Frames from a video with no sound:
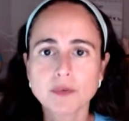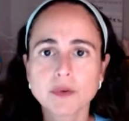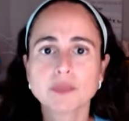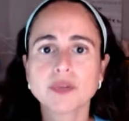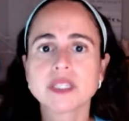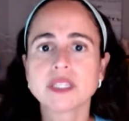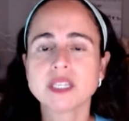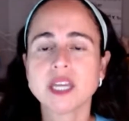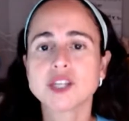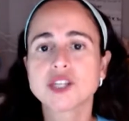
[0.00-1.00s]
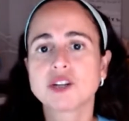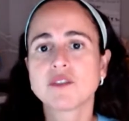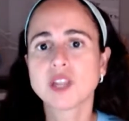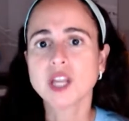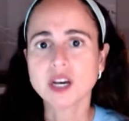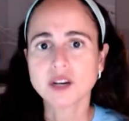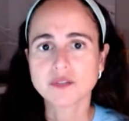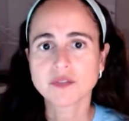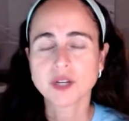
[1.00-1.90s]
representation of love